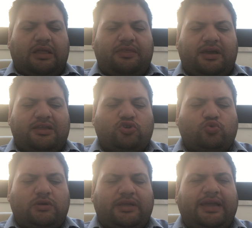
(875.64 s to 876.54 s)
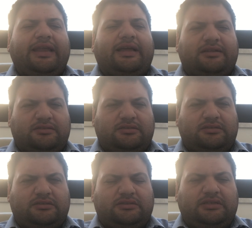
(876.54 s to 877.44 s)
there is one island
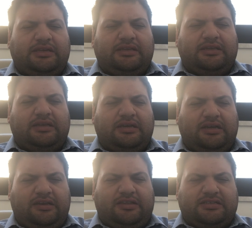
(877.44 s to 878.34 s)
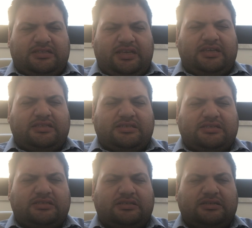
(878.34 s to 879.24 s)
in, uh, in the
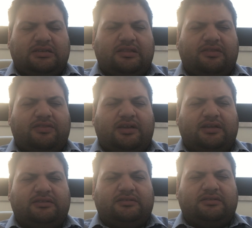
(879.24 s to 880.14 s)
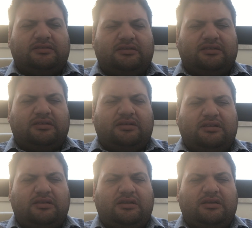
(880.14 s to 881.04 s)
States that
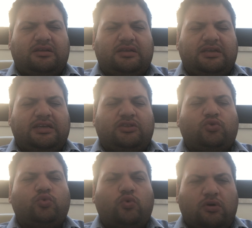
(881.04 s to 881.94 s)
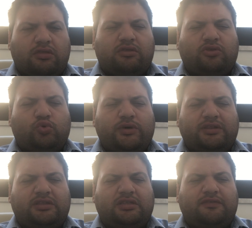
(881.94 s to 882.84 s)
it worth
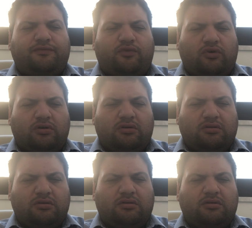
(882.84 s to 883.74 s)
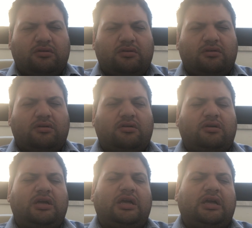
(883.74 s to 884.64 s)
24
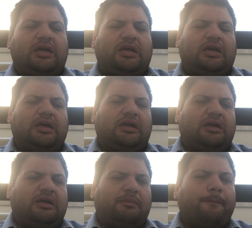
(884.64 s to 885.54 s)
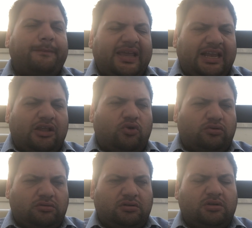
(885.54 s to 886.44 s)
uh,
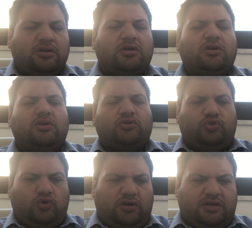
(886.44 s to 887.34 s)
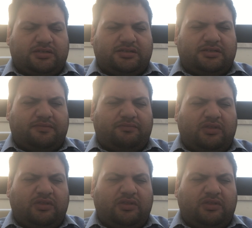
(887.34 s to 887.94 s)
billion dollars